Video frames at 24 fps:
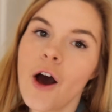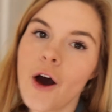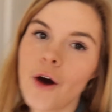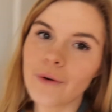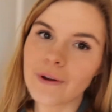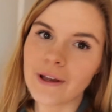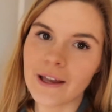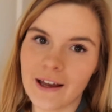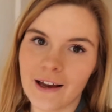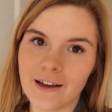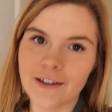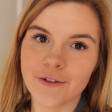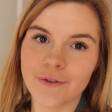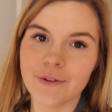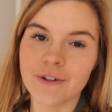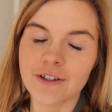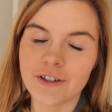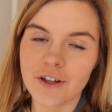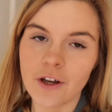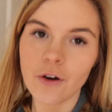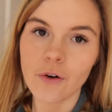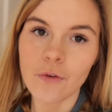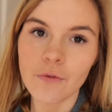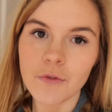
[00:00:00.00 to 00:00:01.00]
Okay guys, so I just
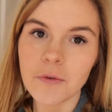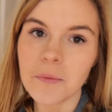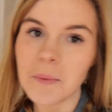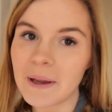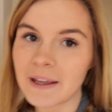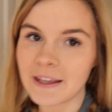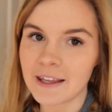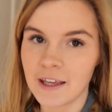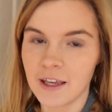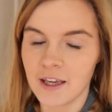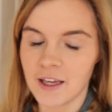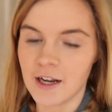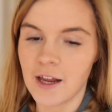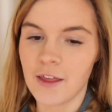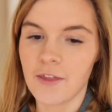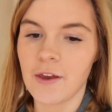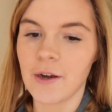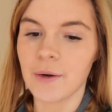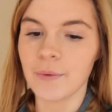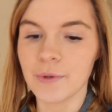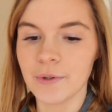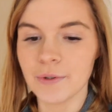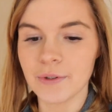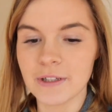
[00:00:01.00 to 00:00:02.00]
got home from IKEA and I thought
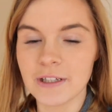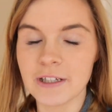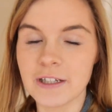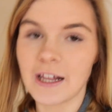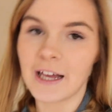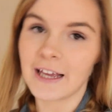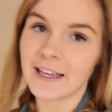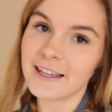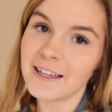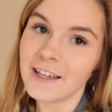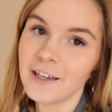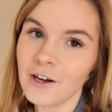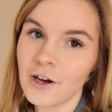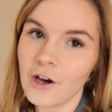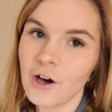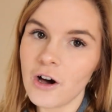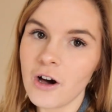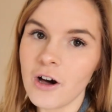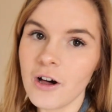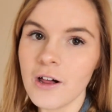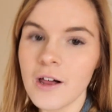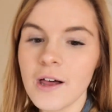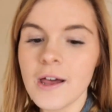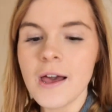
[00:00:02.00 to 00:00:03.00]
I would do a little IKEA
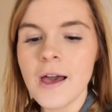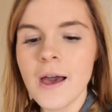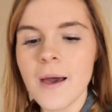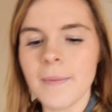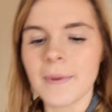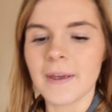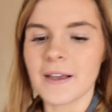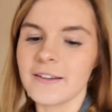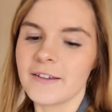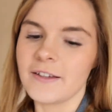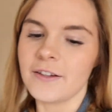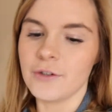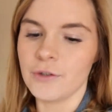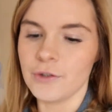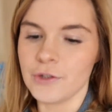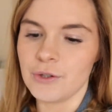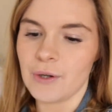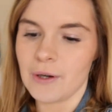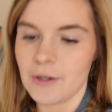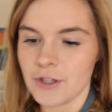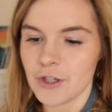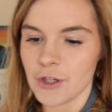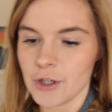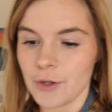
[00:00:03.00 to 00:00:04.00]
haul because I told you
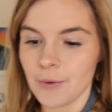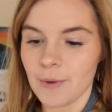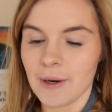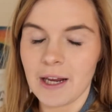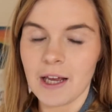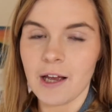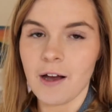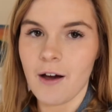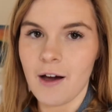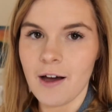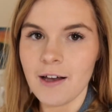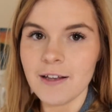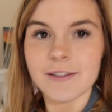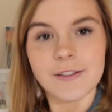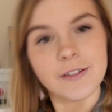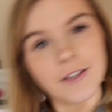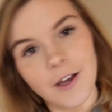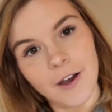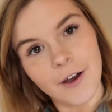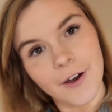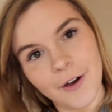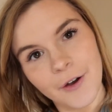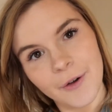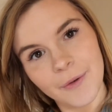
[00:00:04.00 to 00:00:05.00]
I'd show you what I got,
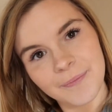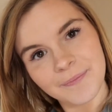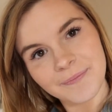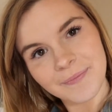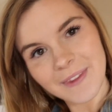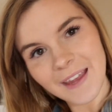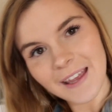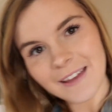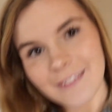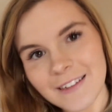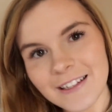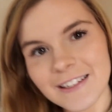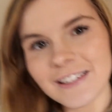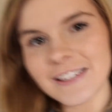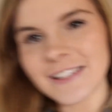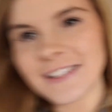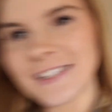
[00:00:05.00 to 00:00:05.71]
so let's